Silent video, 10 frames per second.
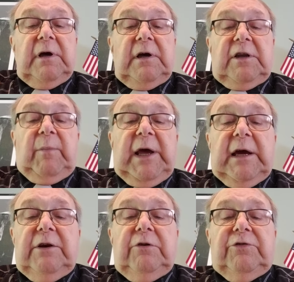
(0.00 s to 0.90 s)
To make
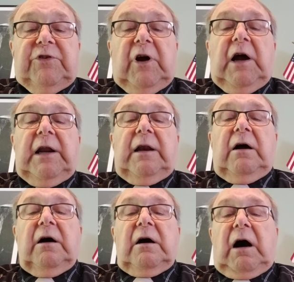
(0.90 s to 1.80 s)
a new start in
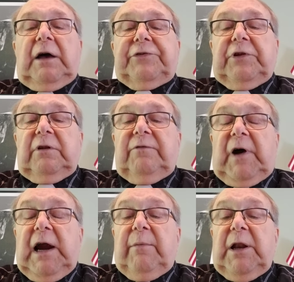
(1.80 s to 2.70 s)
a hostile
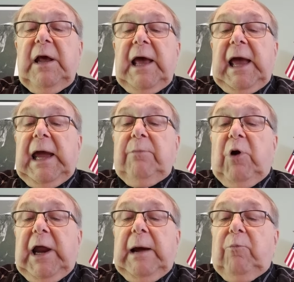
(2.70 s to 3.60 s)
environment.
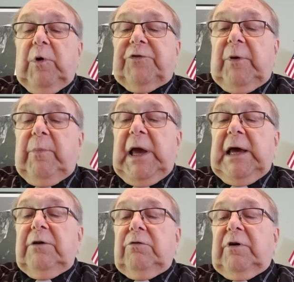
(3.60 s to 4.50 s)
Abraham was a
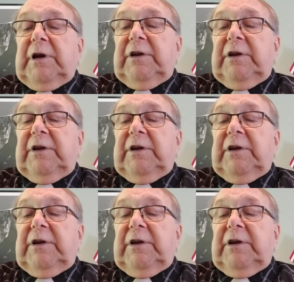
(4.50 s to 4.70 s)
man who could